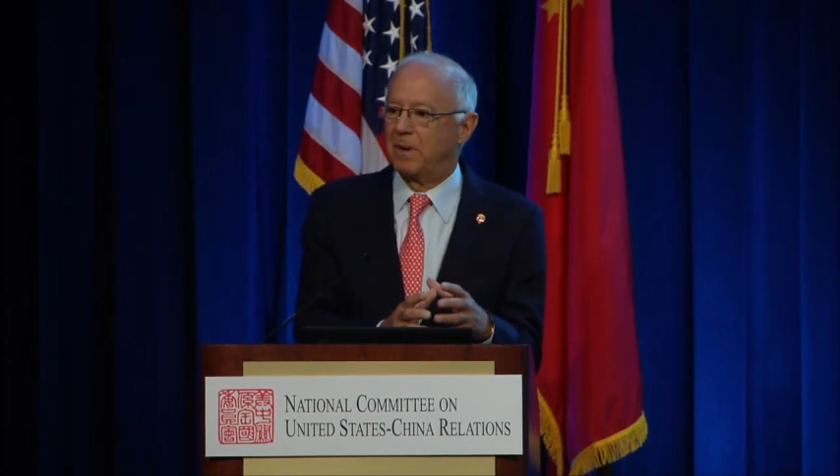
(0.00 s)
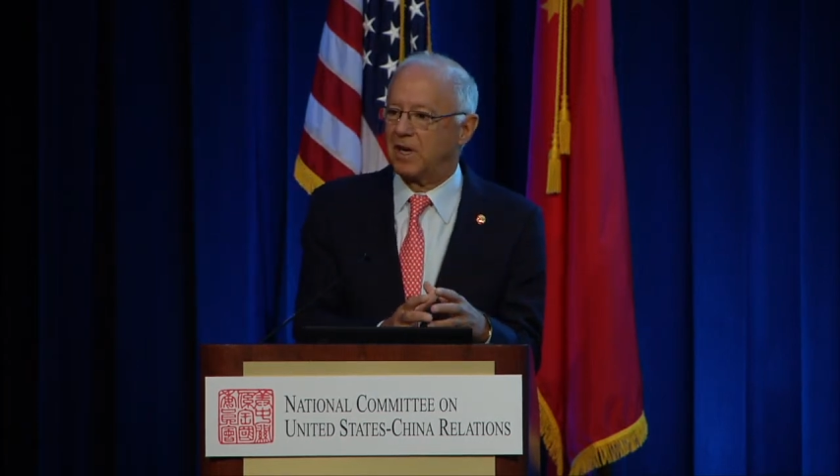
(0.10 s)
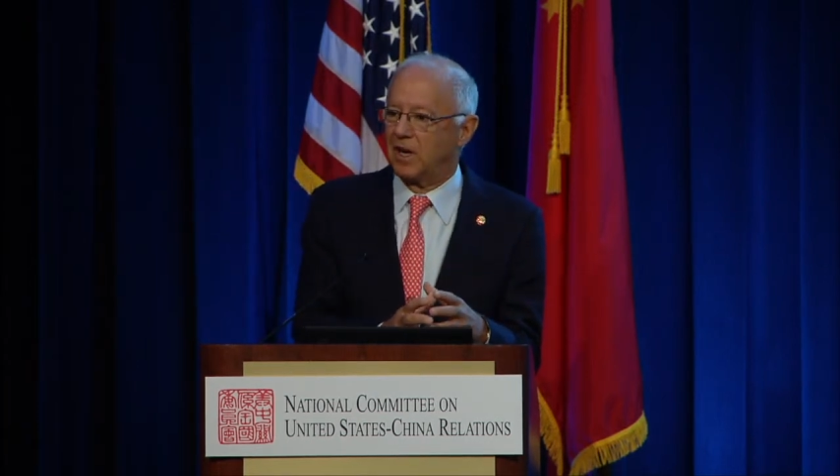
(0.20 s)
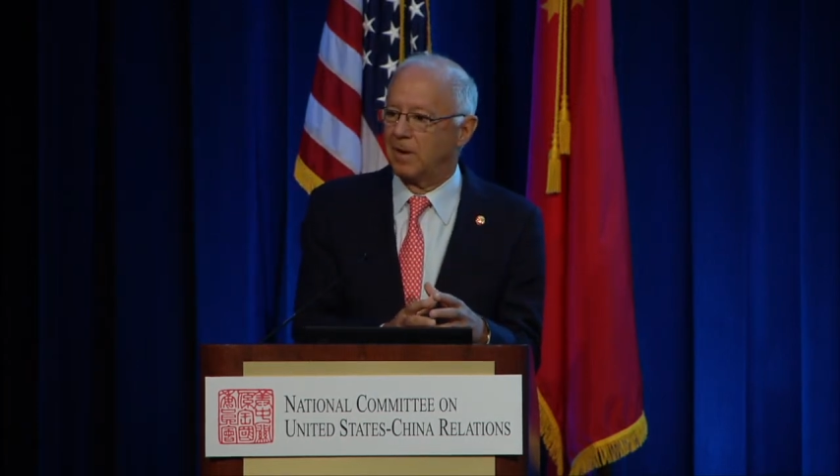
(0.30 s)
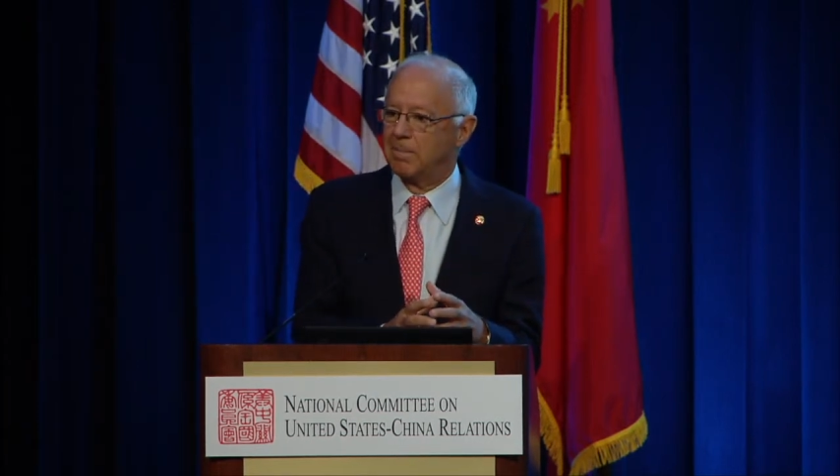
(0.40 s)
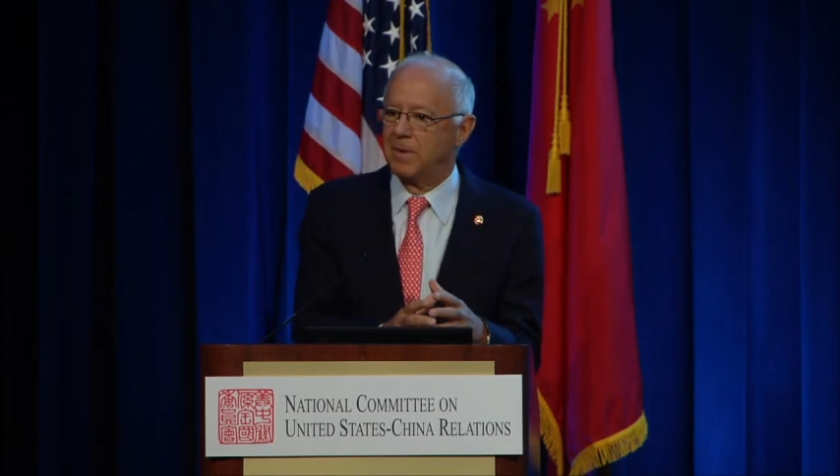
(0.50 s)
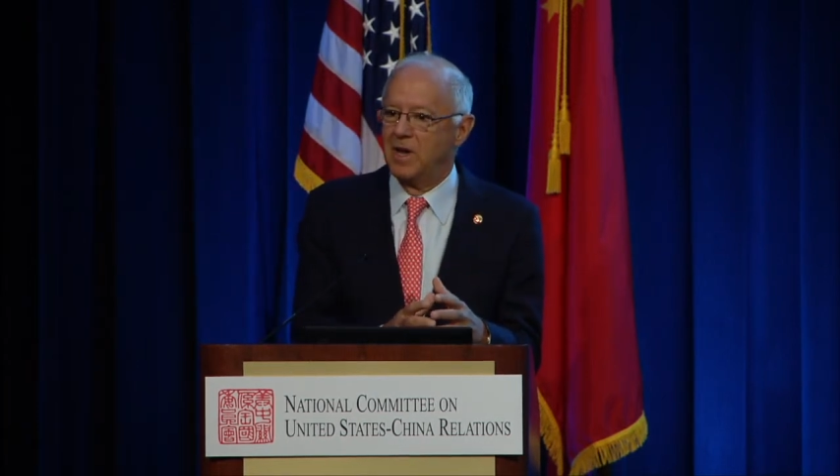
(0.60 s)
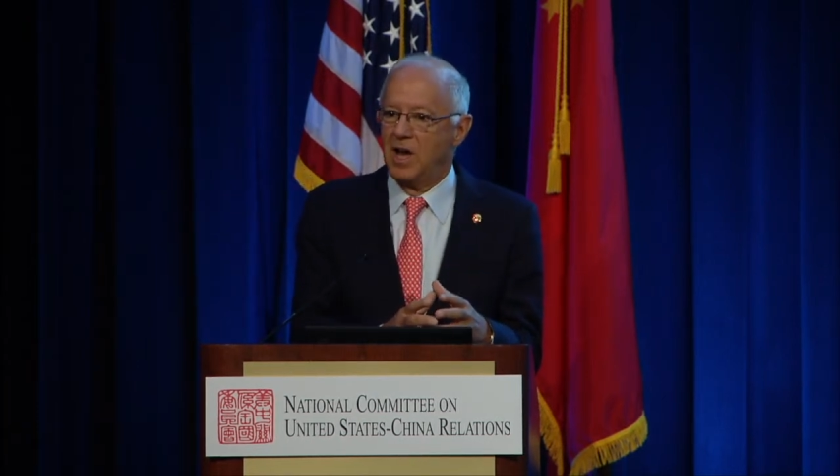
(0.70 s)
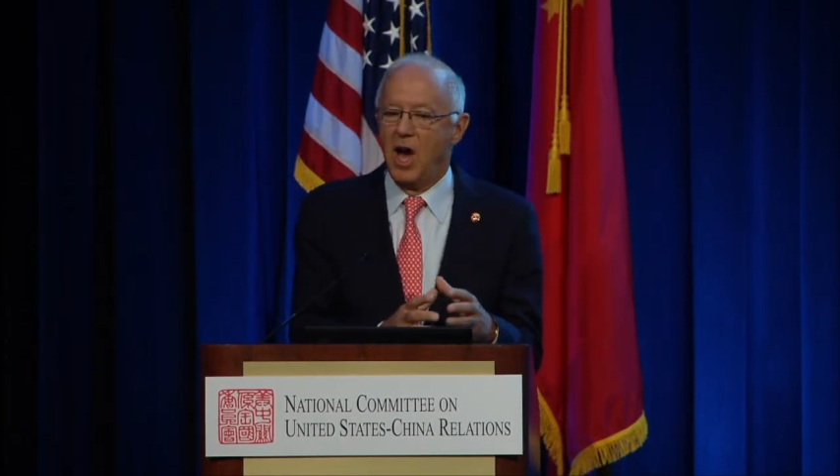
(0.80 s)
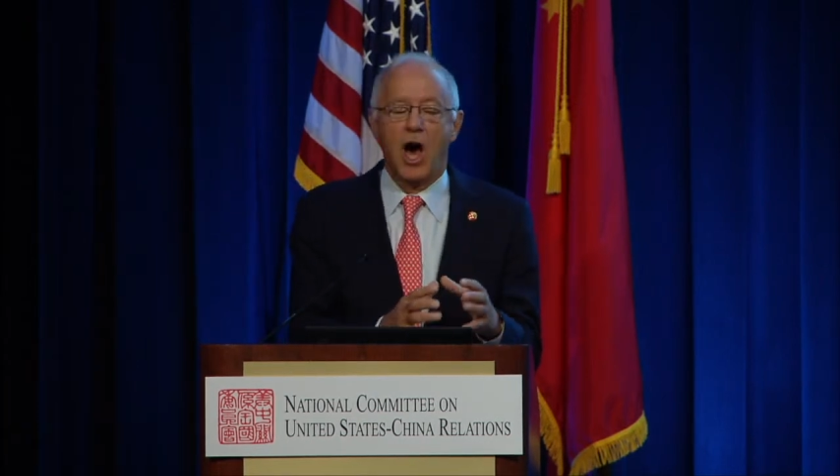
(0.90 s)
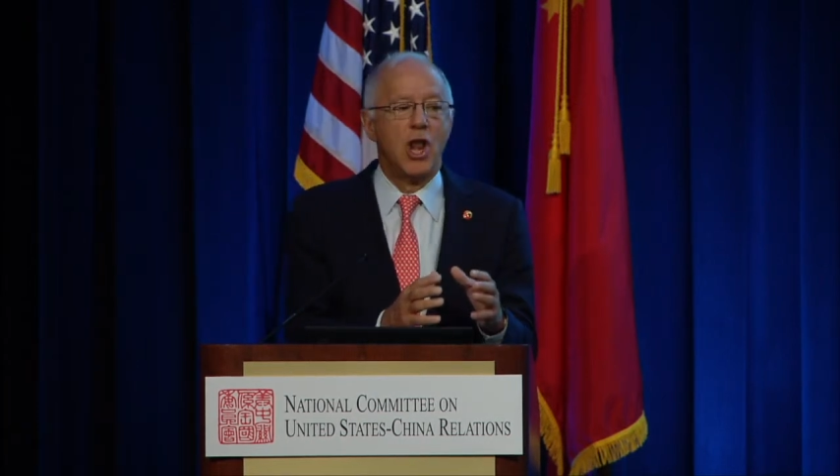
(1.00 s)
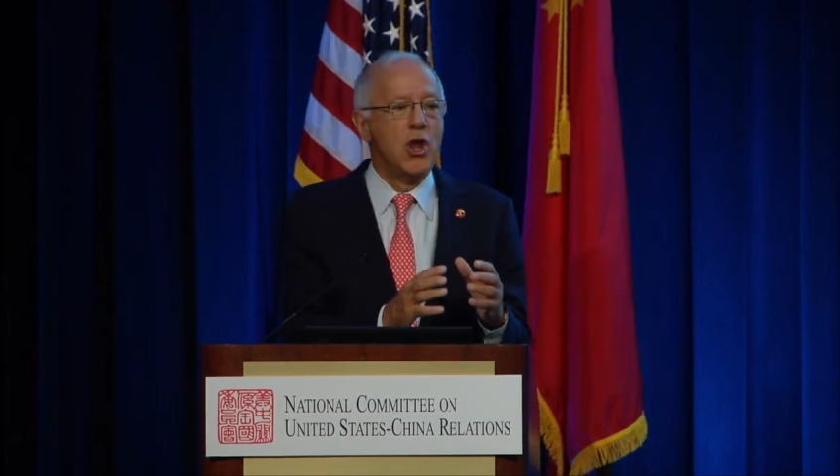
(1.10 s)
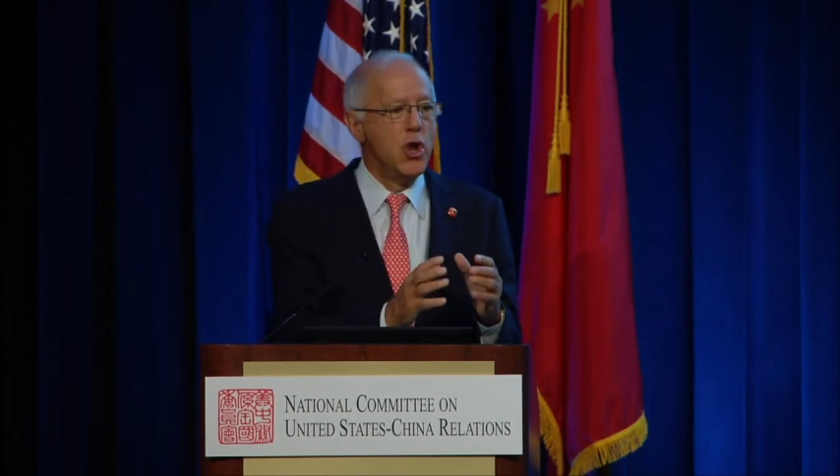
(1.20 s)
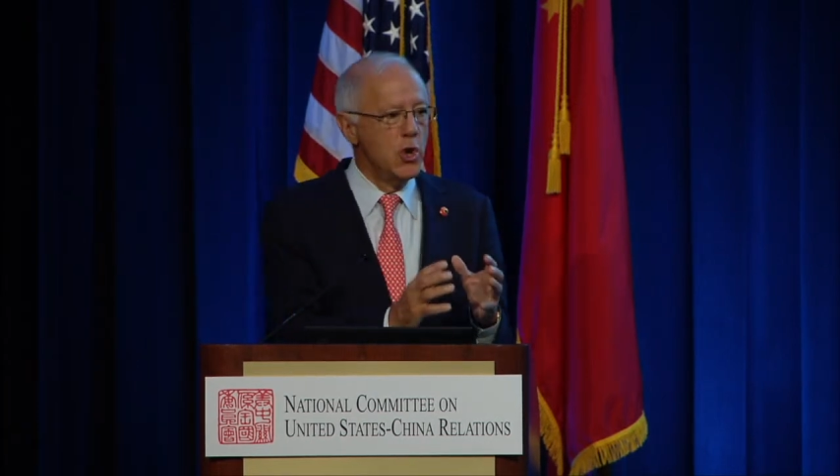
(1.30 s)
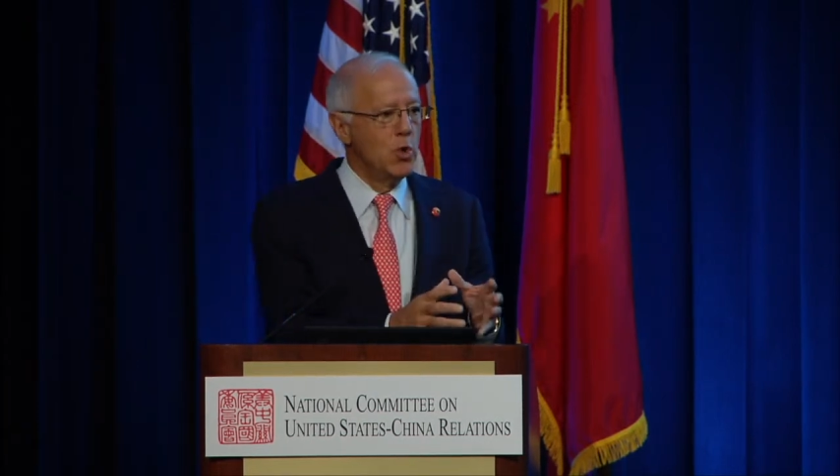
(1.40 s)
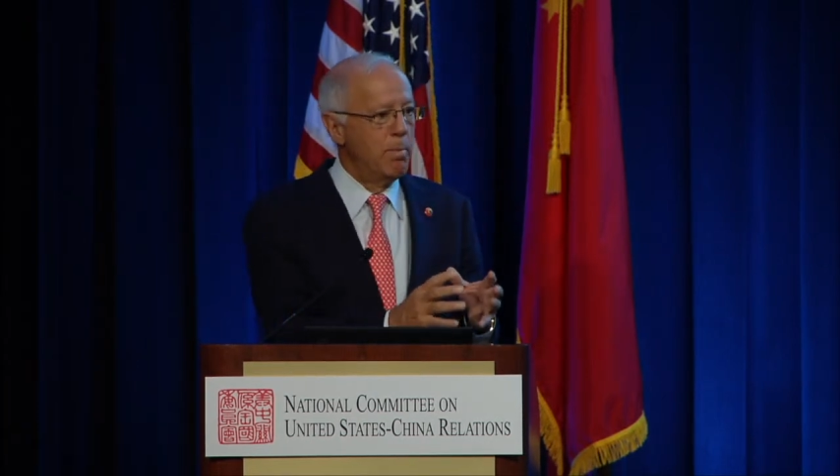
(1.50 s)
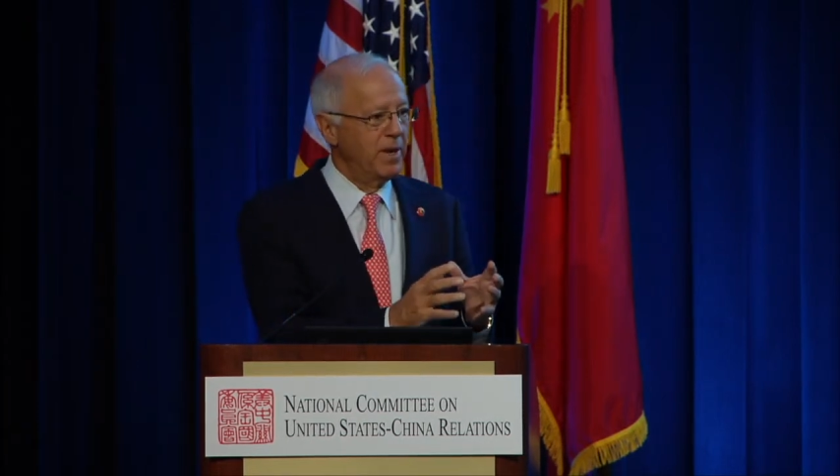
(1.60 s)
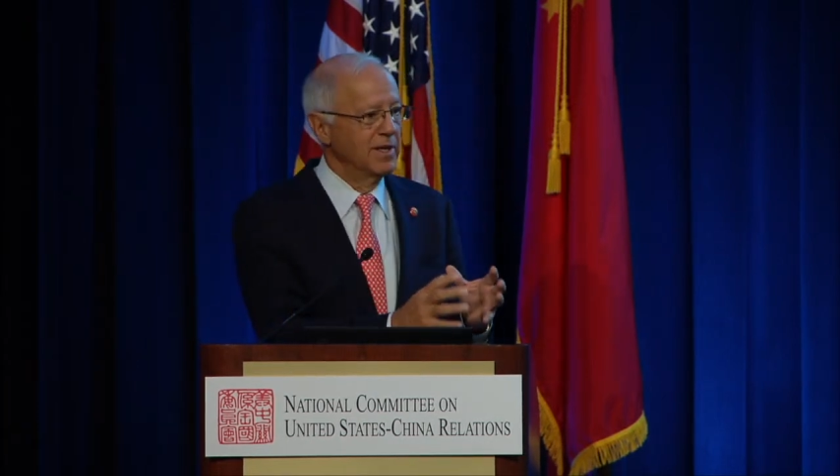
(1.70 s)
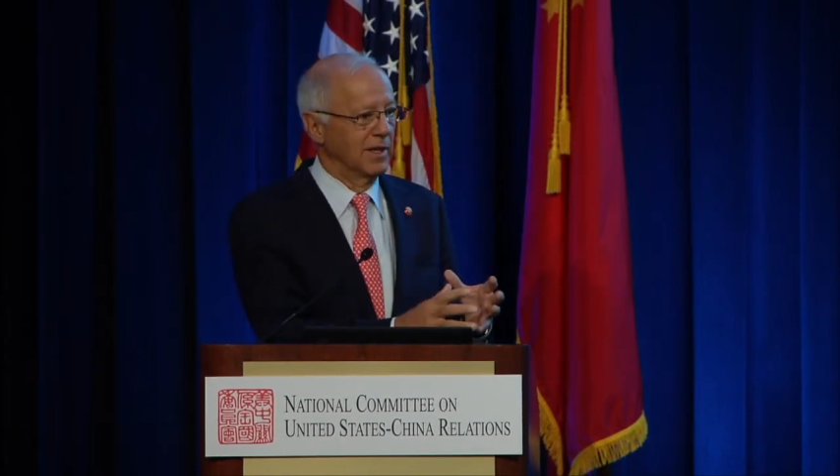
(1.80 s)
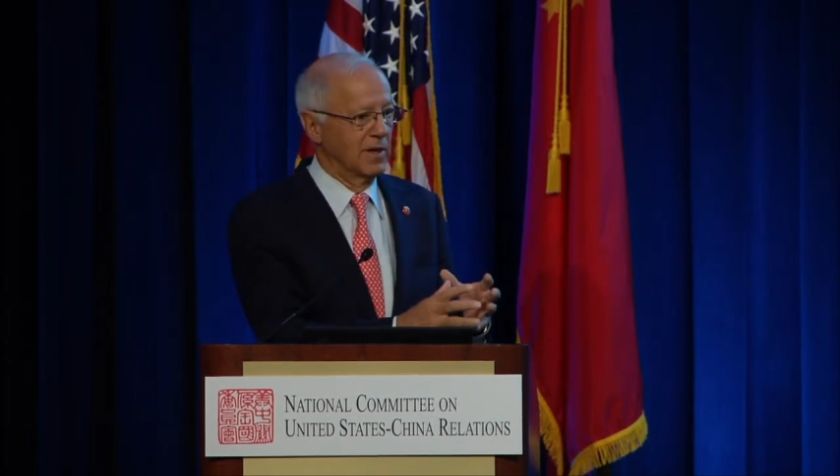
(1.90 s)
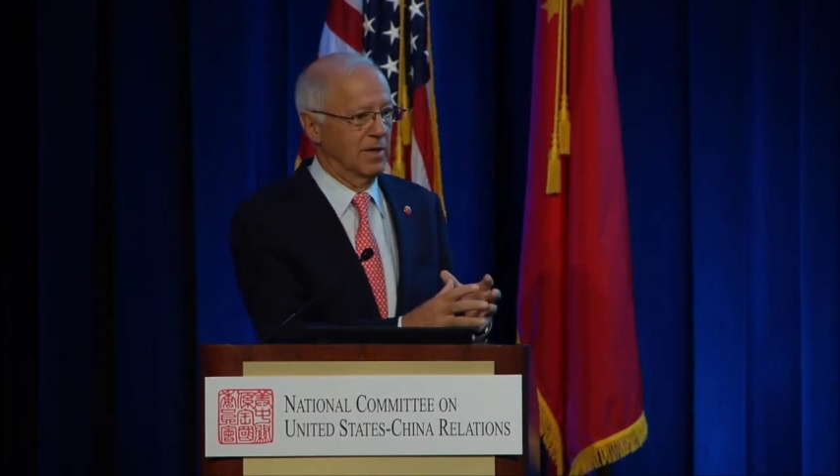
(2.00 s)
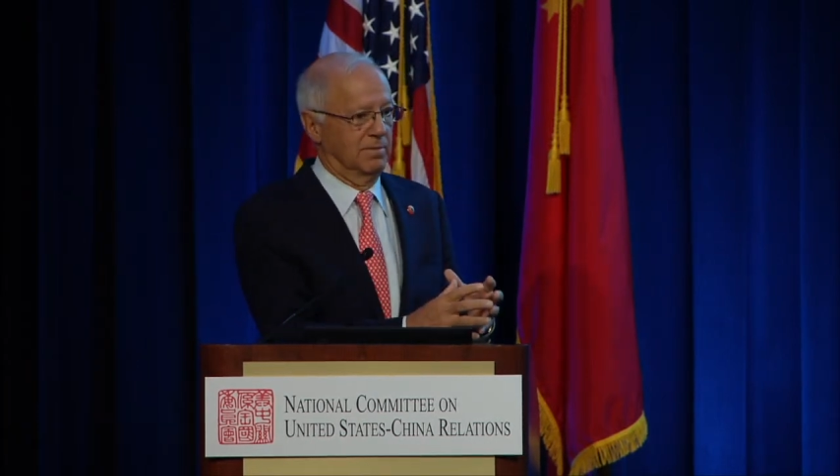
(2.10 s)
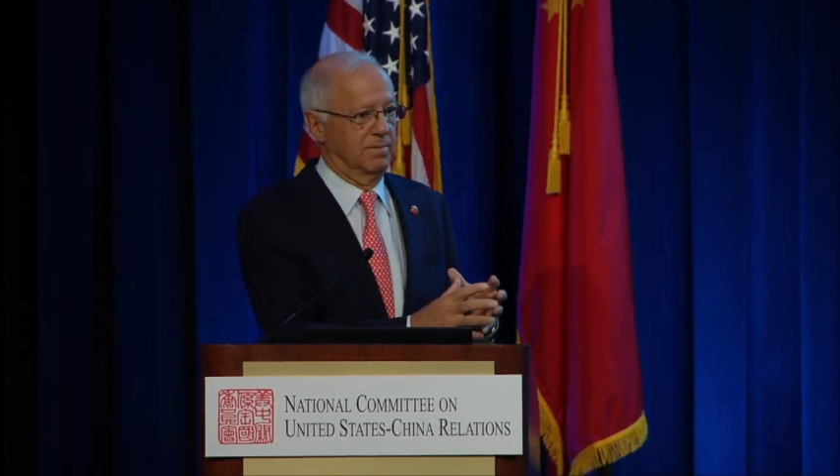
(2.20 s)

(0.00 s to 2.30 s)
become a new pillar